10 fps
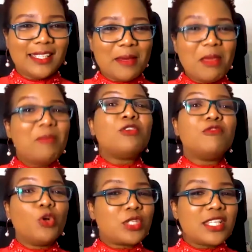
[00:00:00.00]
Maybe you've
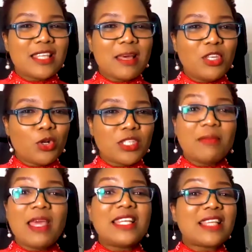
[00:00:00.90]
noticed them in your team.
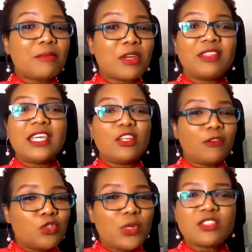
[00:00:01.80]
Anytime you're thinking
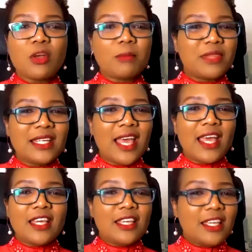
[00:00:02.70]
of doing something
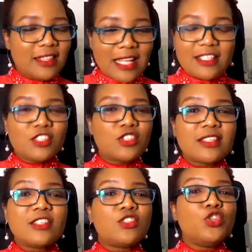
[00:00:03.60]
that
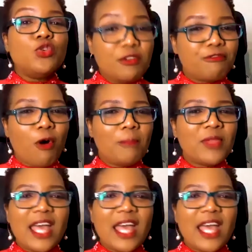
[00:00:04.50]
is uniform,